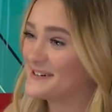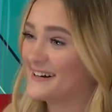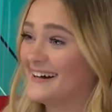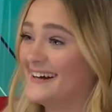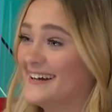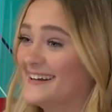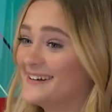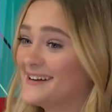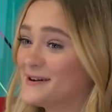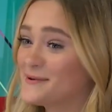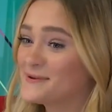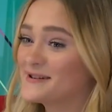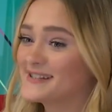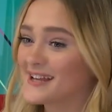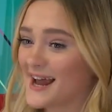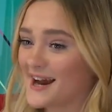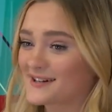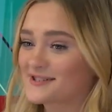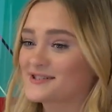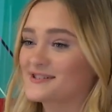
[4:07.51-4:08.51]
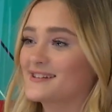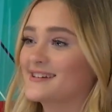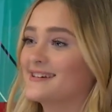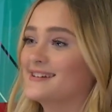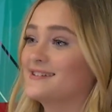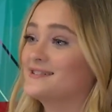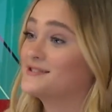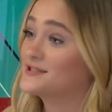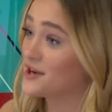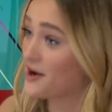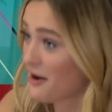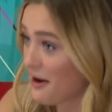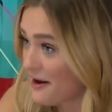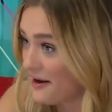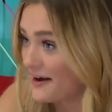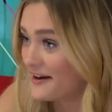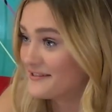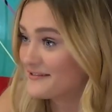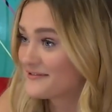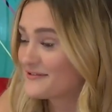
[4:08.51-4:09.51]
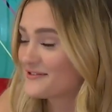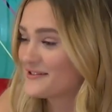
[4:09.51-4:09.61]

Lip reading: one was actually Dawn